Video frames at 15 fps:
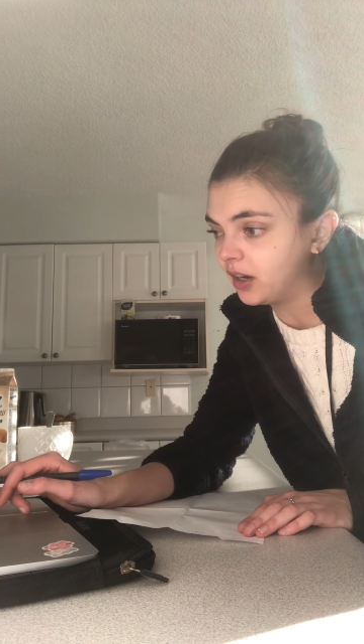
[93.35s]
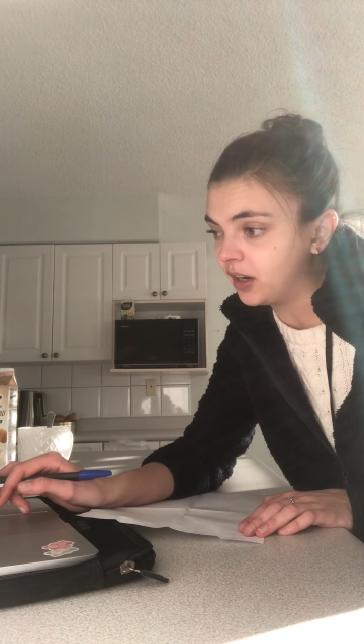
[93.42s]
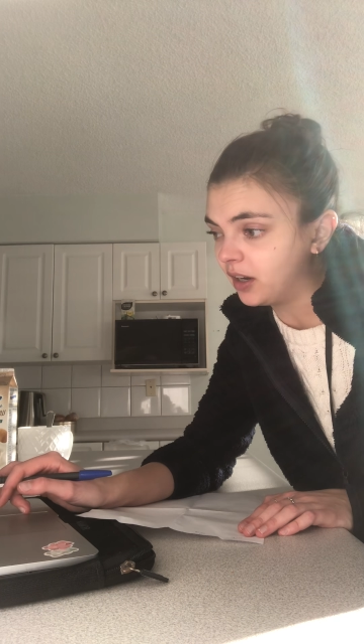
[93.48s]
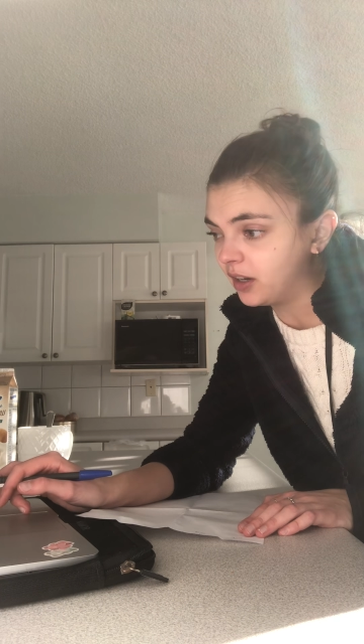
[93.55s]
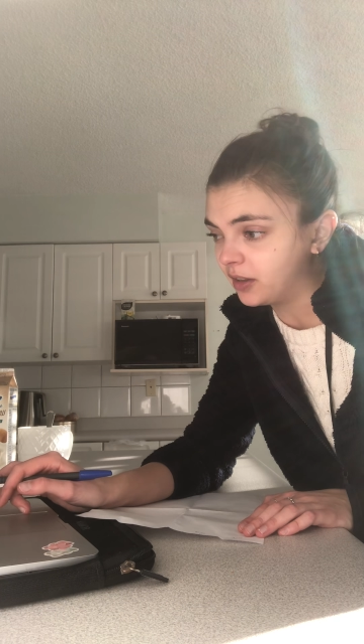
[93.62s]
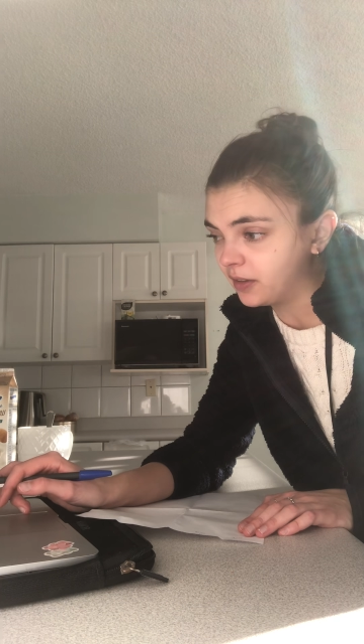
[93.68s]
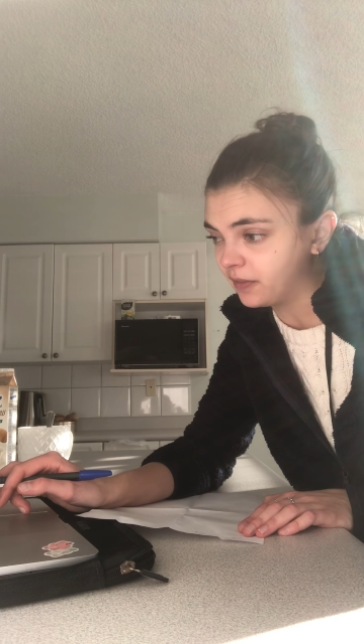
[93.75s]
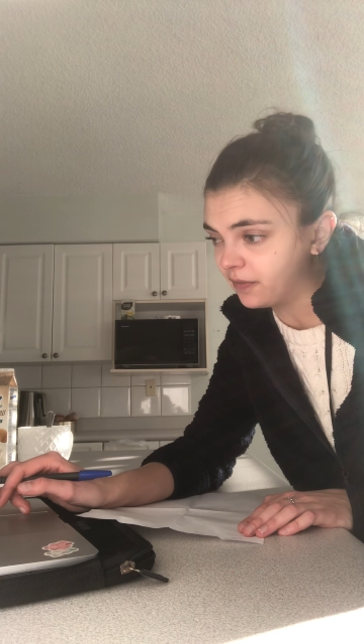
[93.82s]

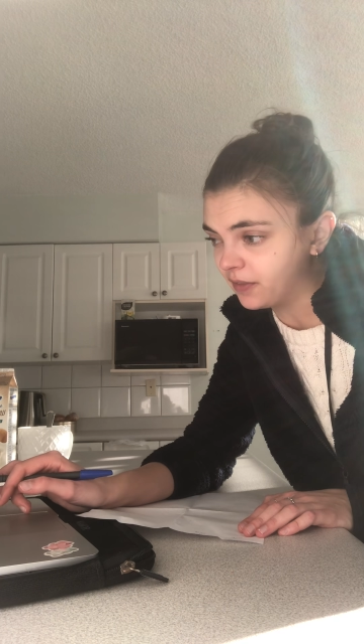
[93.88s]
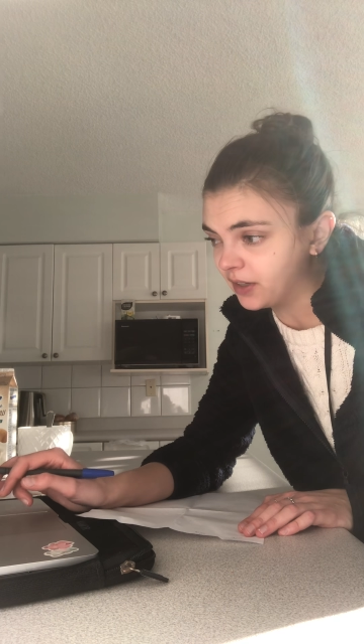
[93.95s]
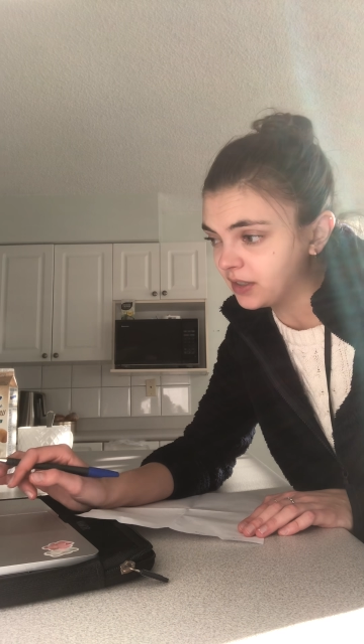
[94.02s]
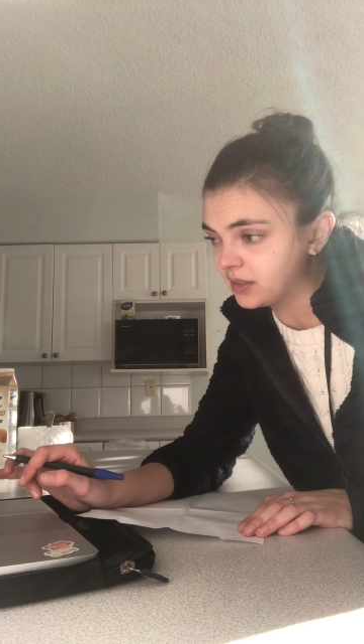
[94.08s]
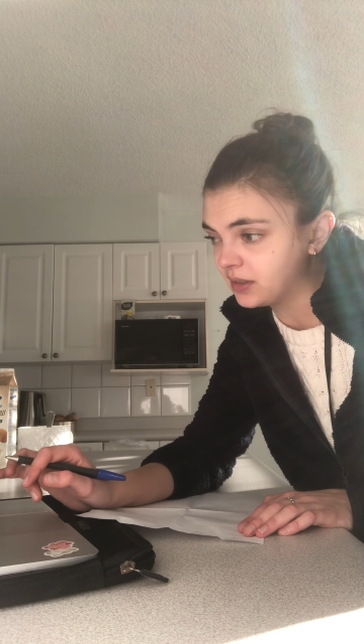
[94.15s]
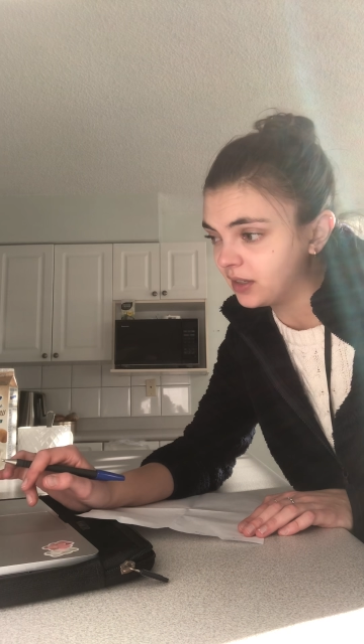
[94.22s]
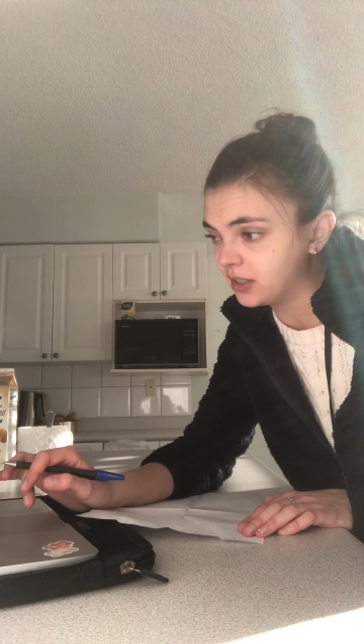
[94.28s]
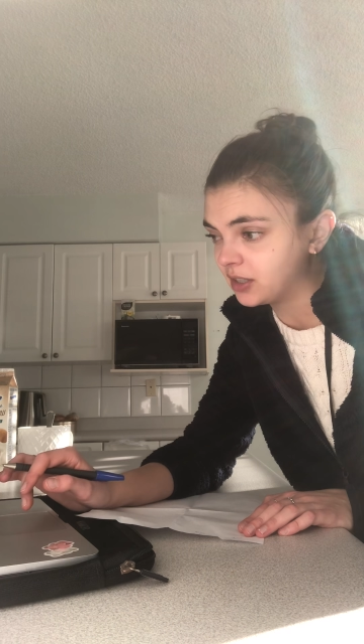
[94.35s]
on the
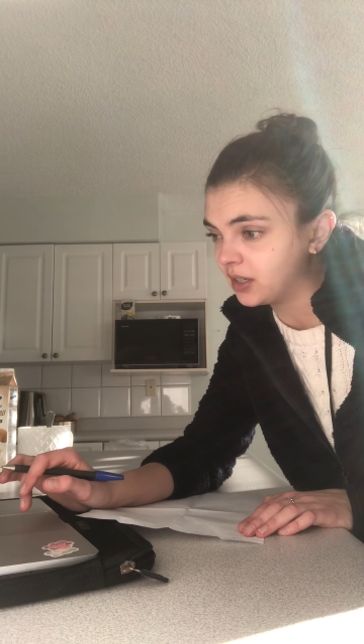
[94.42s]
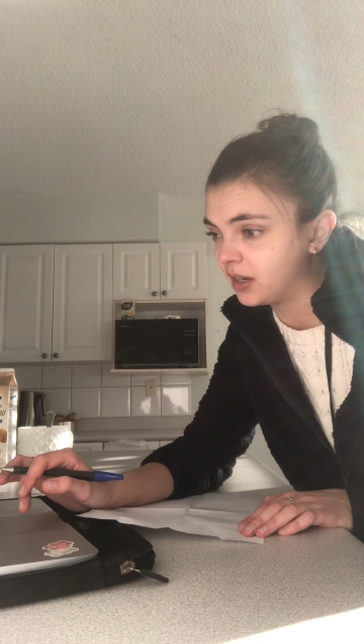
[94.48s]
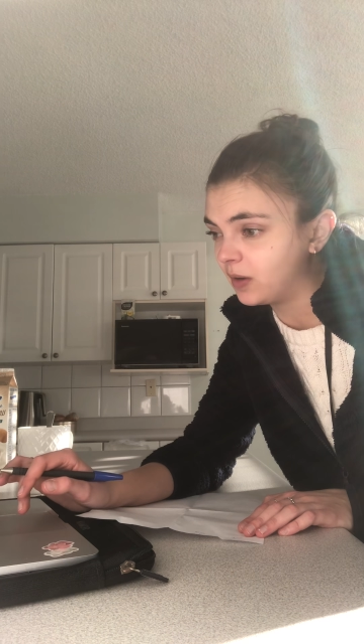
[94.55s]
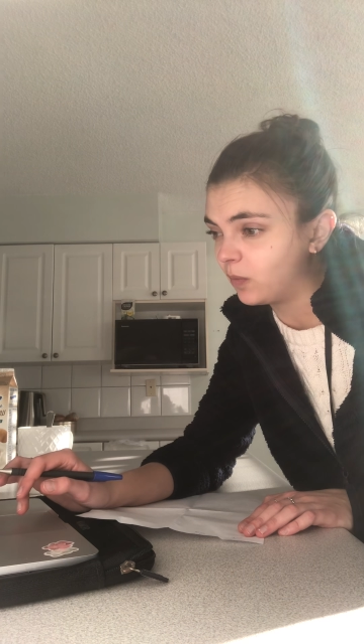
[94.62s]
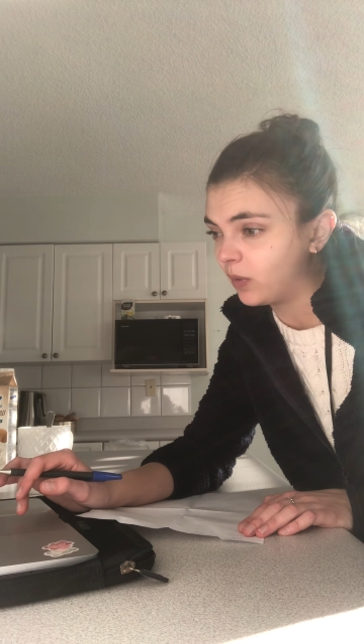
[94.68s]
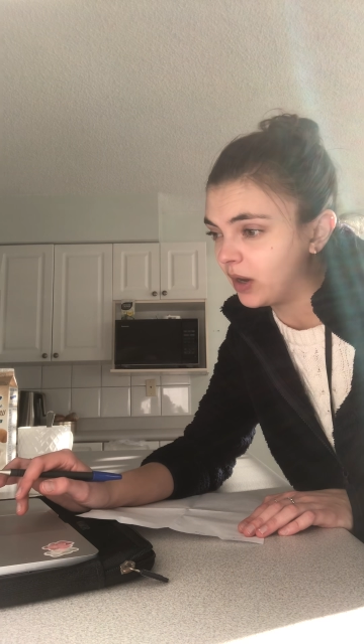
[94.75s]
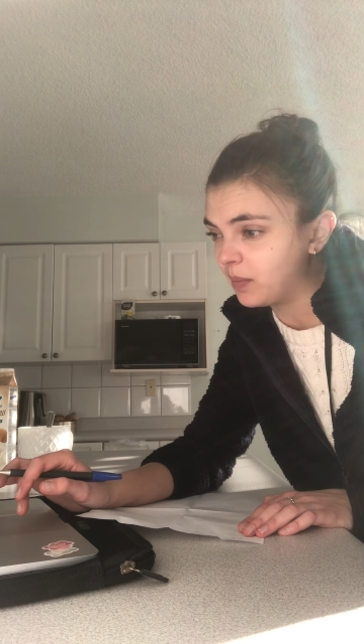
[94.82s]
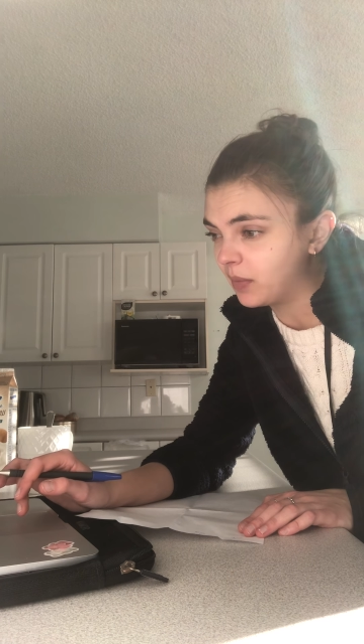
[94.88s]
first selection and a
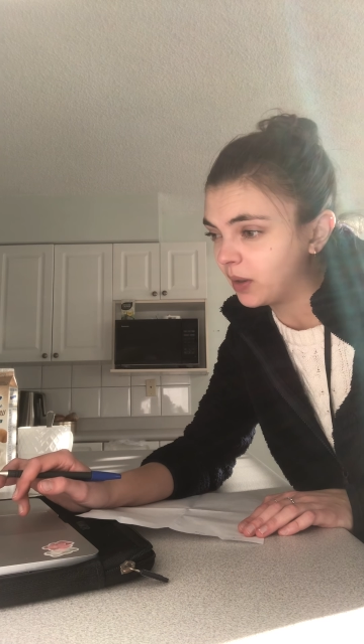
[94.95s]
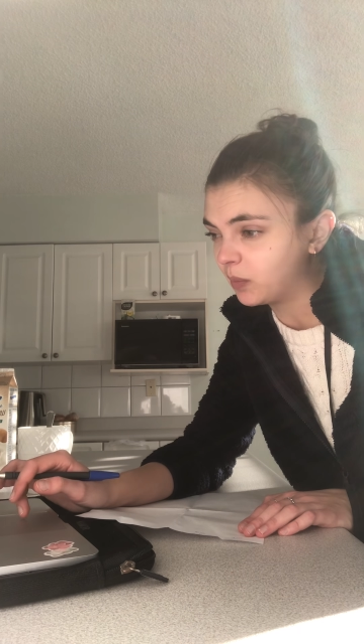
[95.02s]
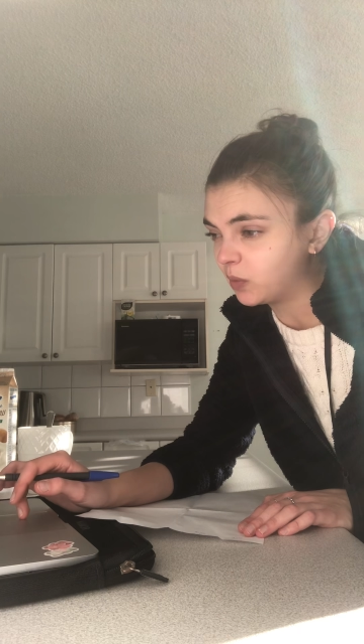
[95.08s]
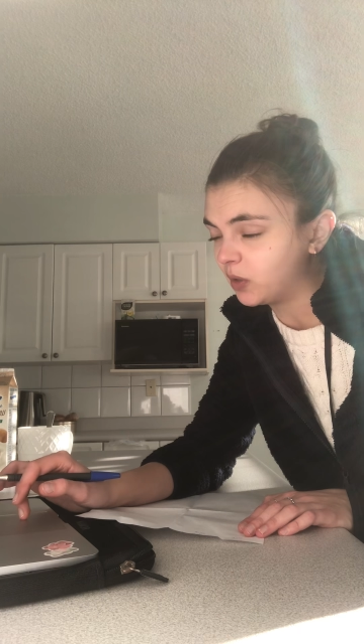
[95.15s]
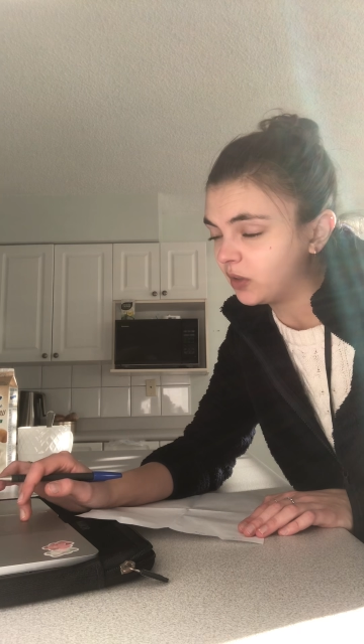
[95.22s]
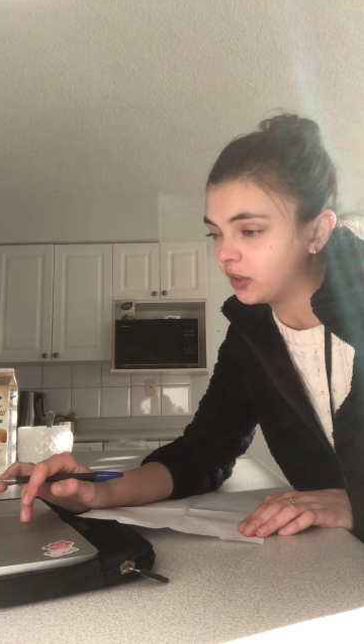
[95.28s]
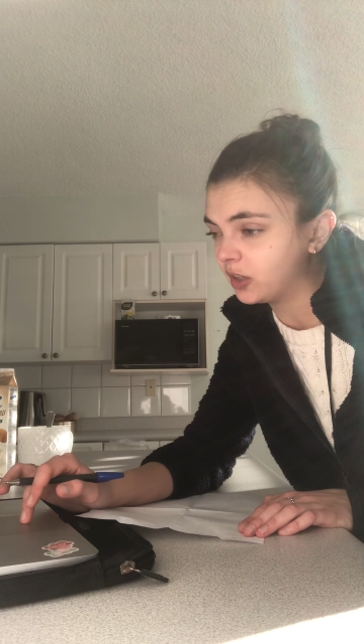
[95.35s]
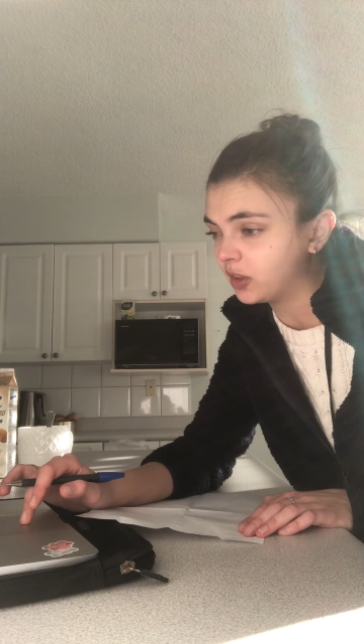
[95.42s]
white marble
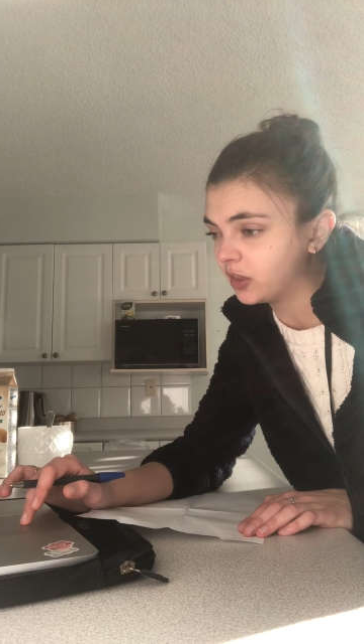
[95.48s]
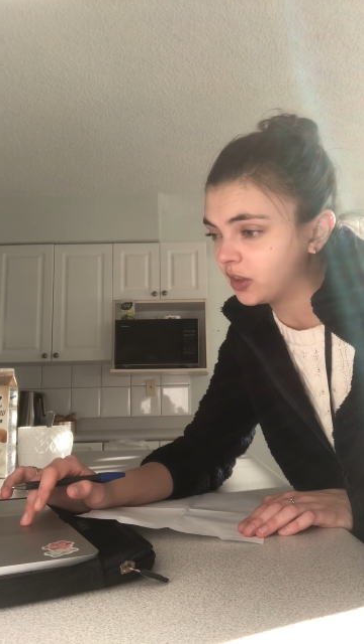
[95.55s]
on the